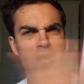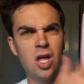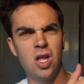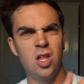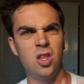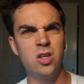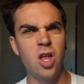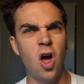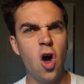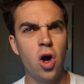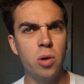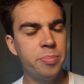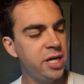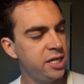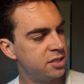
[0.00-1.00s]
look at the
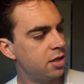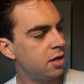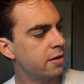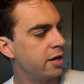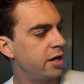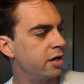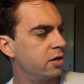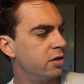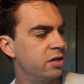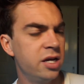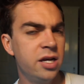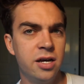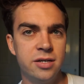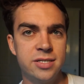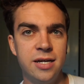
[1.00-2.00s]
hot pink diary I got. I
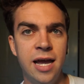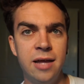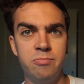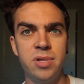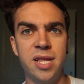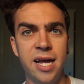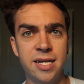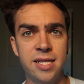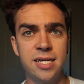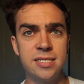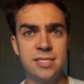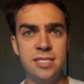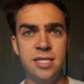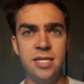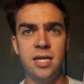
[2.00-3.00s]
was like, I had black
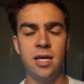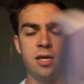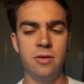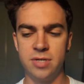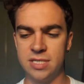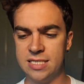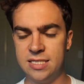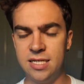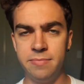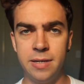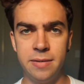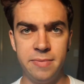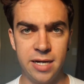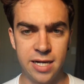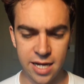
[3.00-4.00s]
last year. I'm gonna step
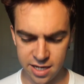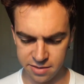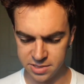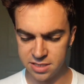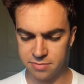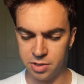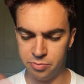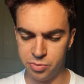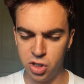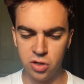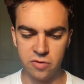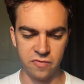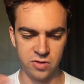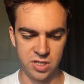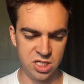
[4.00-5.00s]
up our game. It's gonna be
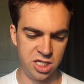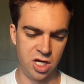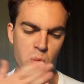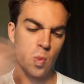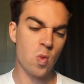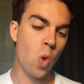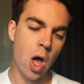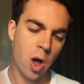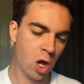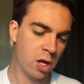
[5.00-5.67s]
beautiful this year. It's